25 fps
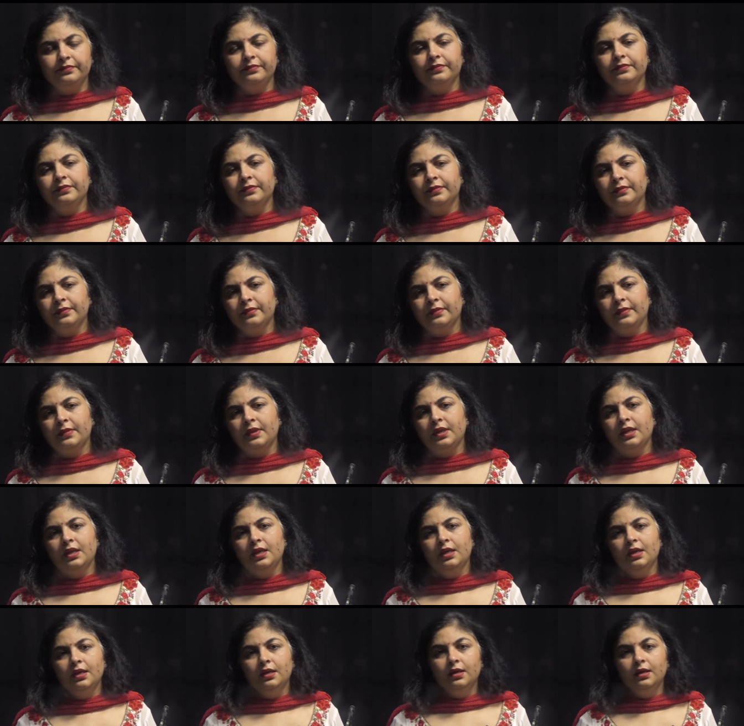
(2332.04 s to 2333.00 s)

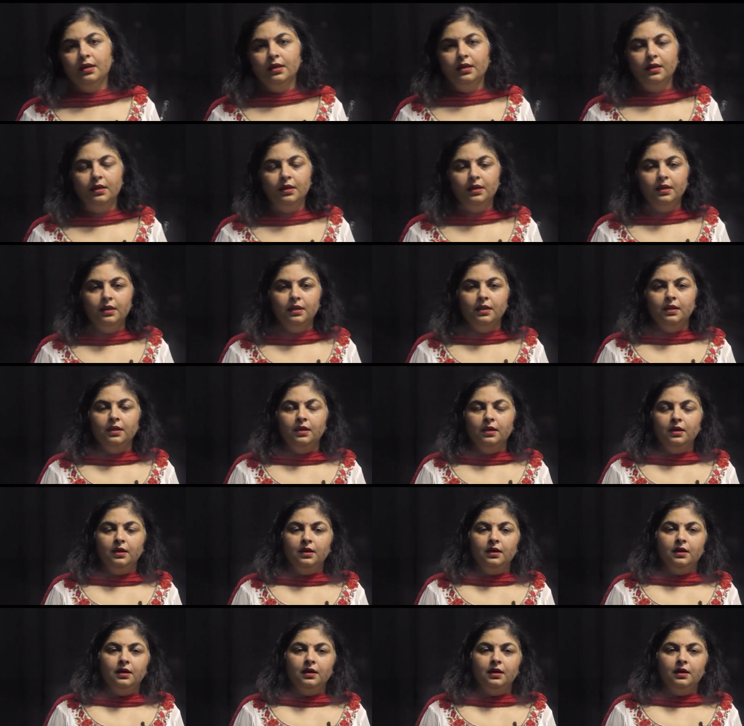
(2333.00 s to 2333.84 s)
No one is speaking in this clip.